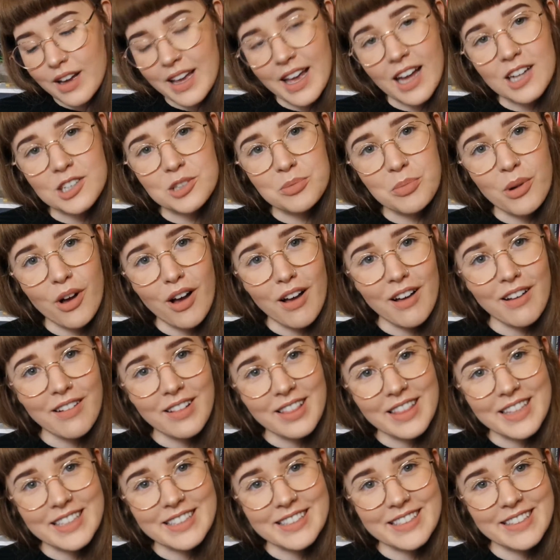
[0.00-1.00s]

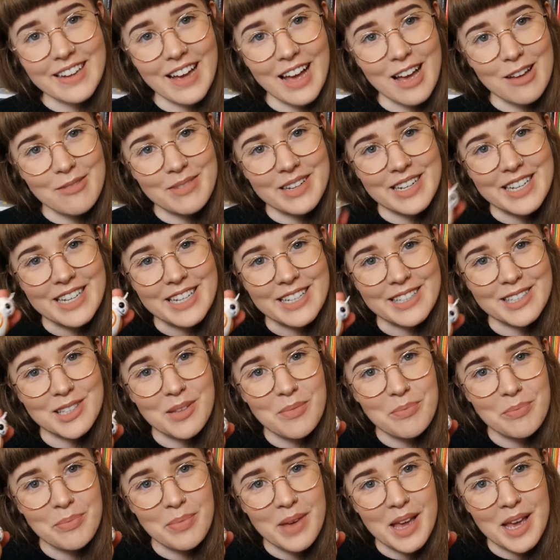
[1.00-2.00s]
Gachapon. This time it is
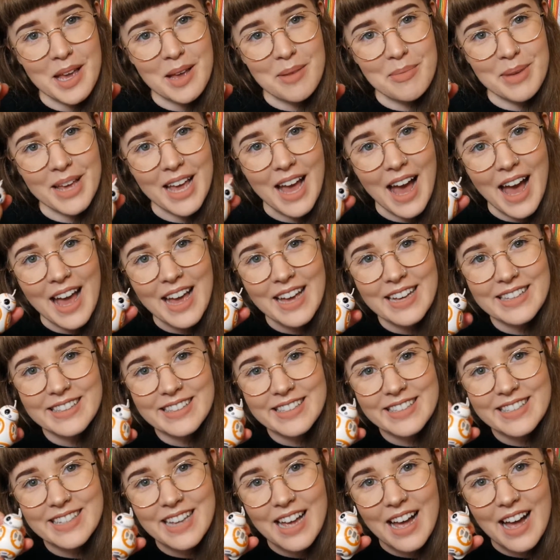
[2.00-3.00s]

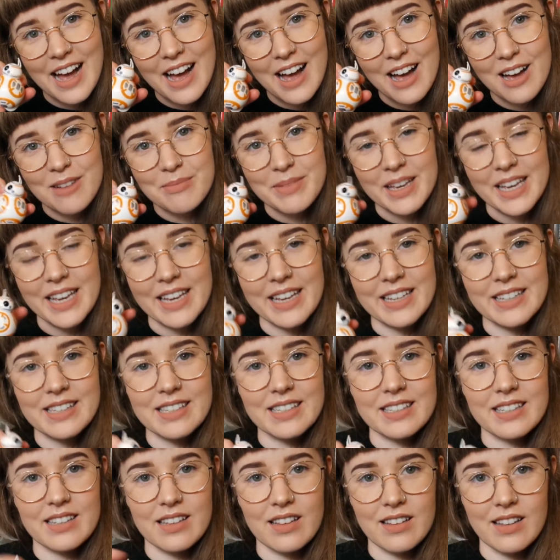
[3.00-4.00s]
BB-8.
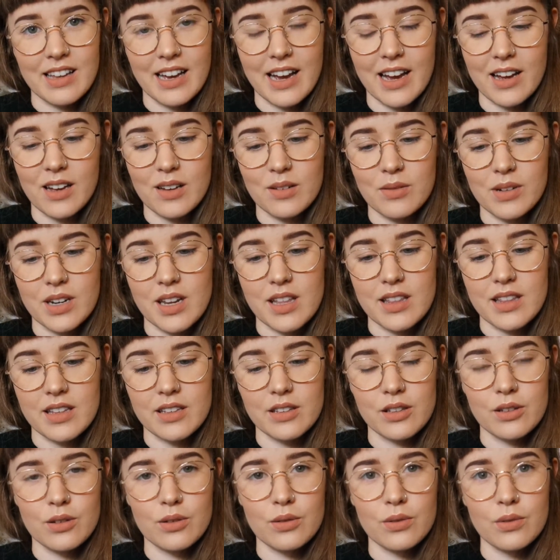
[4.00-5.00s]
He's like one of the
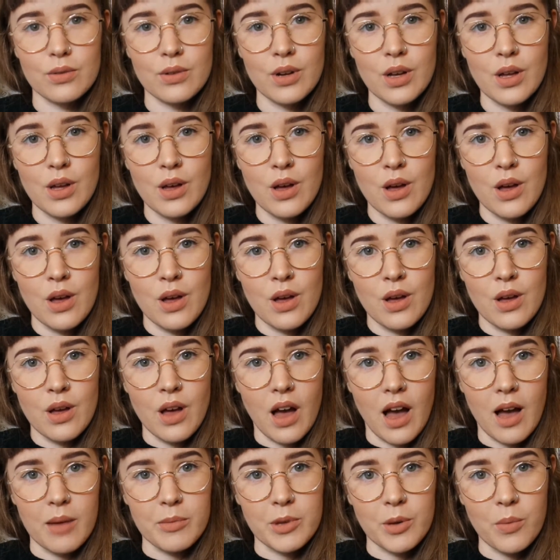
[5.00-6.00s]
little,
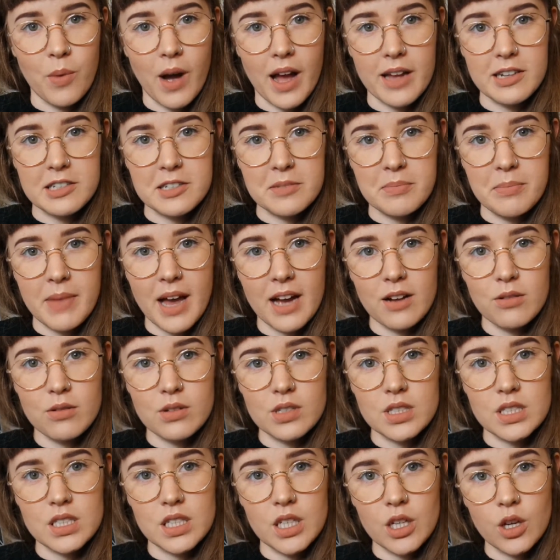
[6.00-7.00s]
you wind him
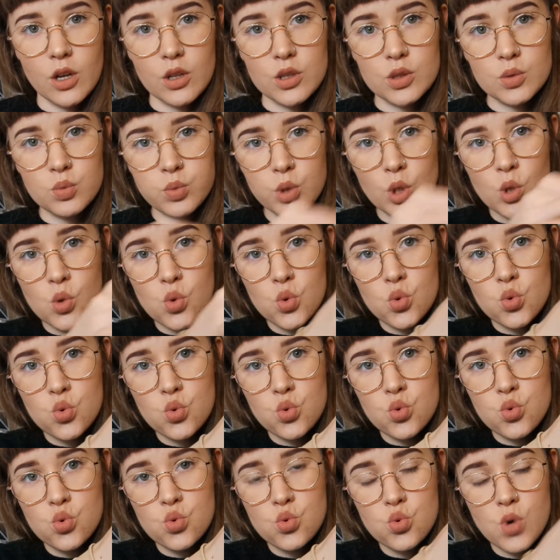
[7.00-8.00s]
backwards and he goes,
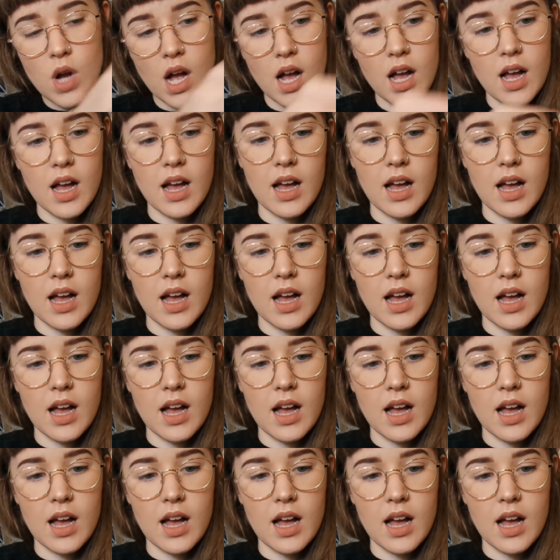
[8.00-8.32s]
woo!